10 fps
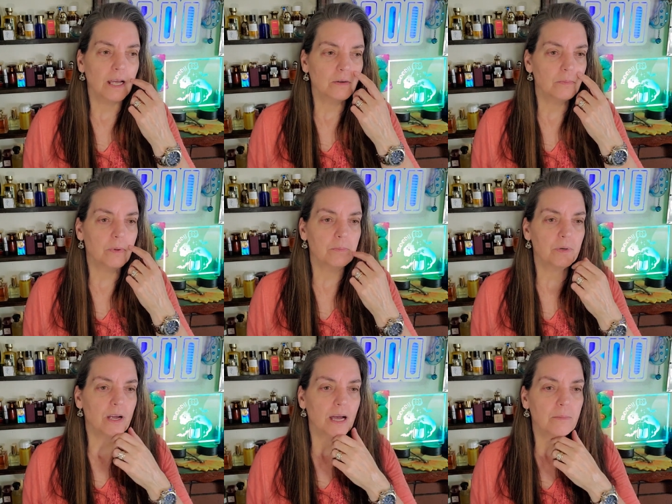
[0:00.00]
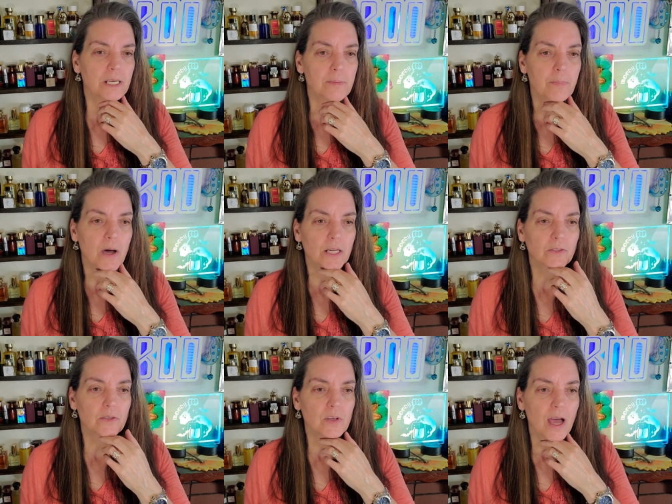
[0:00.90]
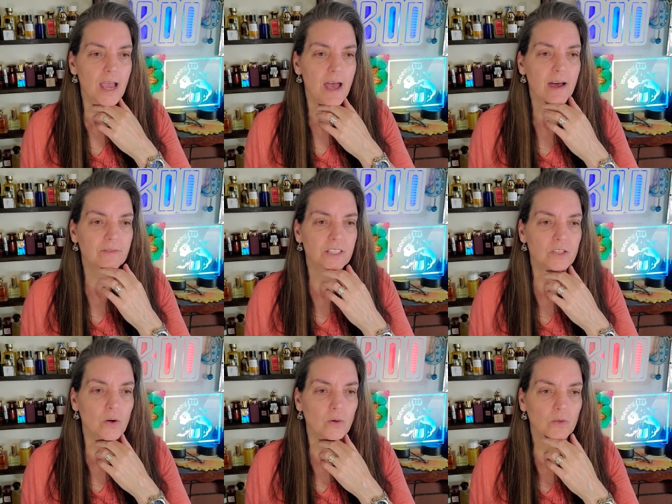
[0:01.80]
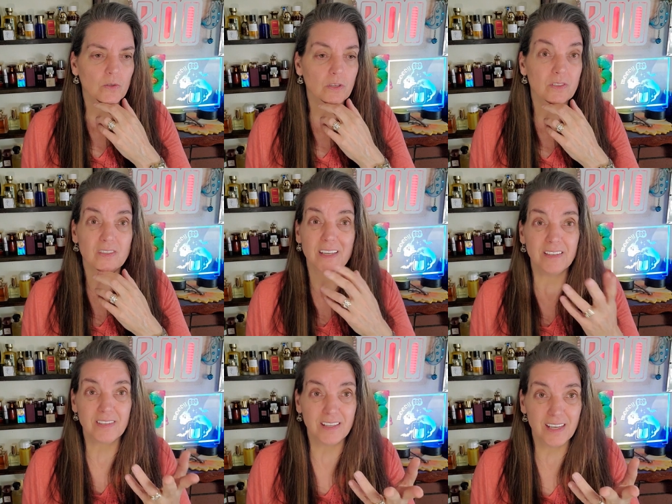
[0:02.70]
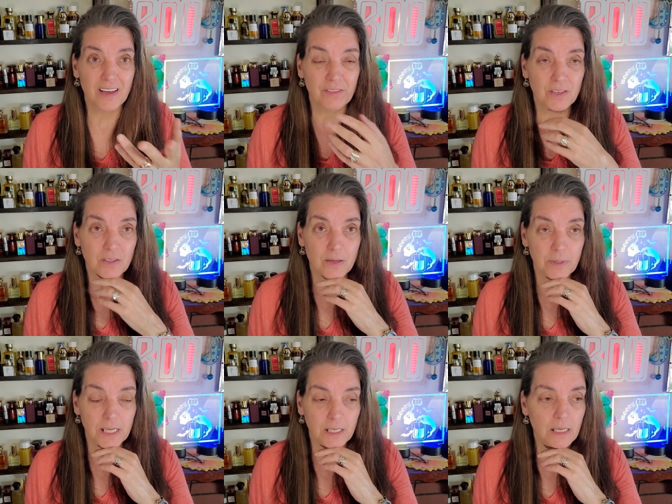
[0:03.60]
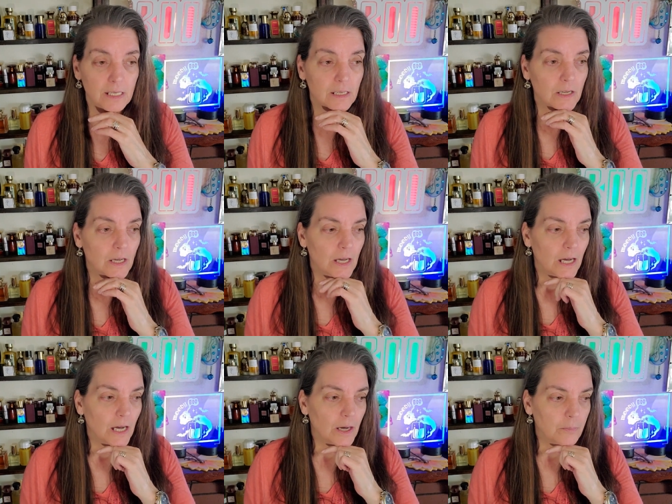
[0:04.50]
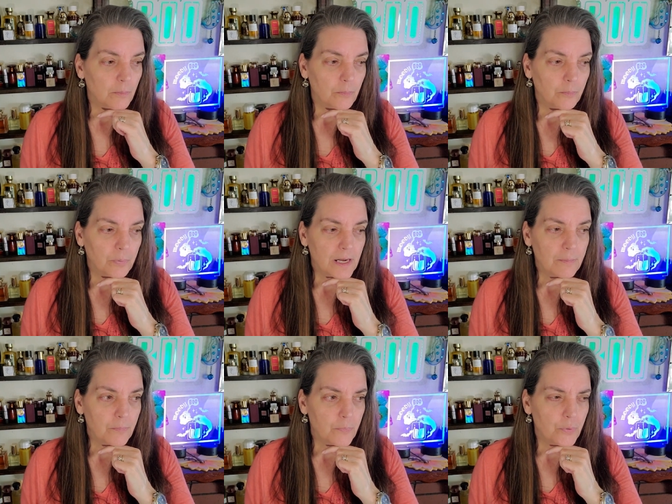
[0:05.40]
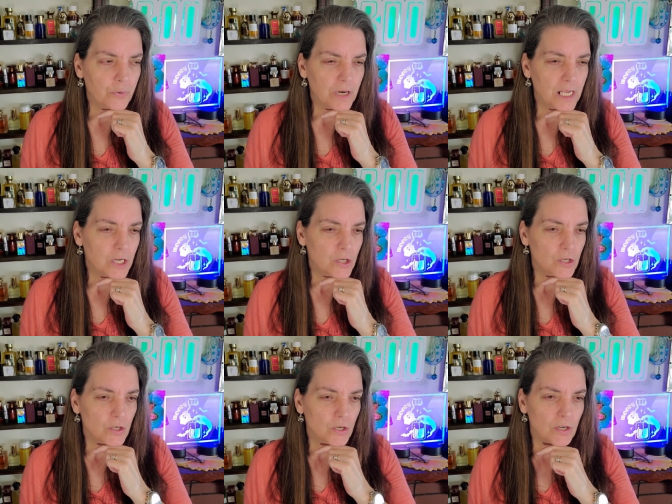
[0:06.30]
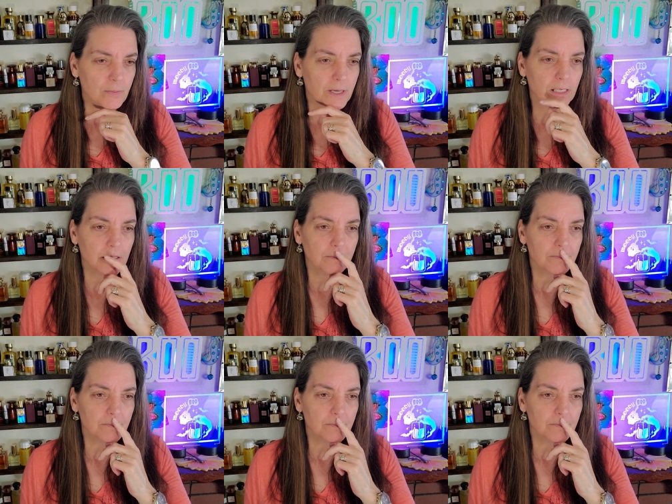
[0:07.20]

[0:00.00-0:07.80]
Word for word: I don't remember how many bottles I have in total because like I said, they haven't all come in. Um, but I'm pretty sure I'm at